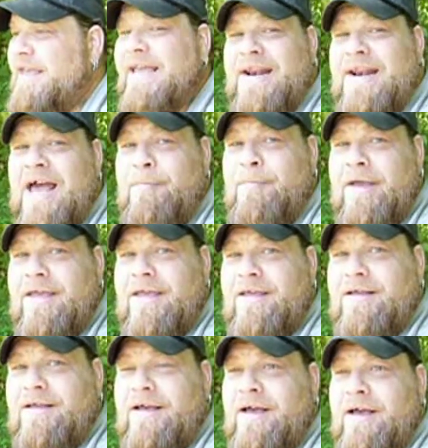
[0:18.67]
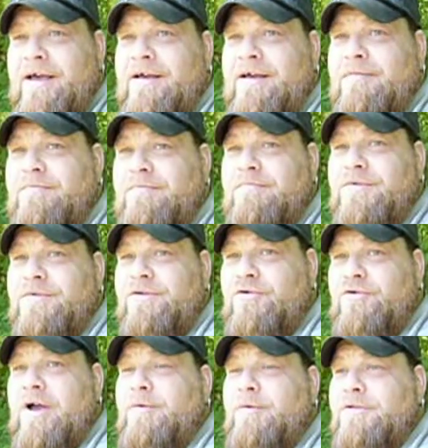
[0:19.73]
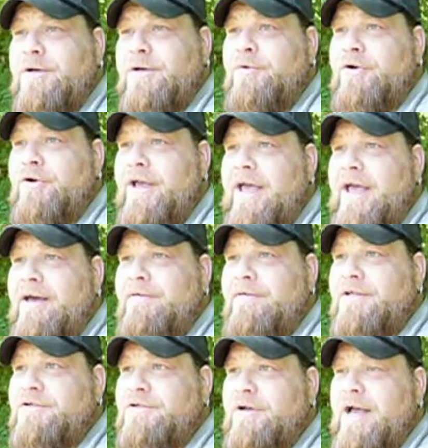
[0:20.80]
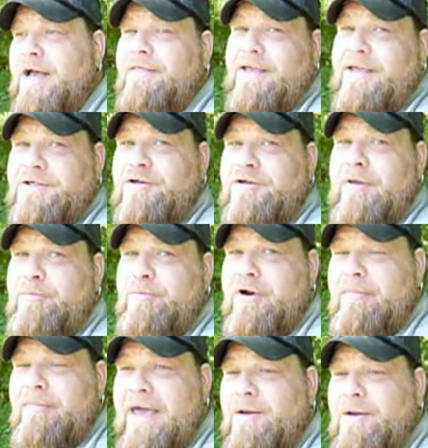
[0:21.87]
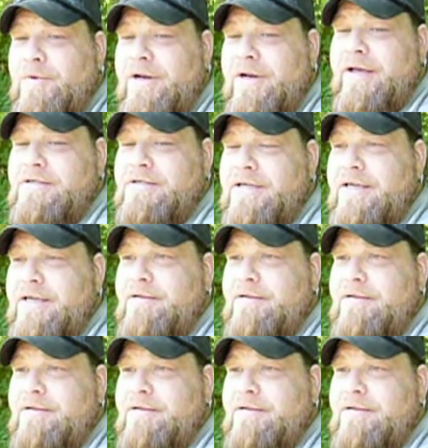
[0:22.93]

economic uh, troubles that we're going to have, and it's, I think it's going to be pretty bad when it does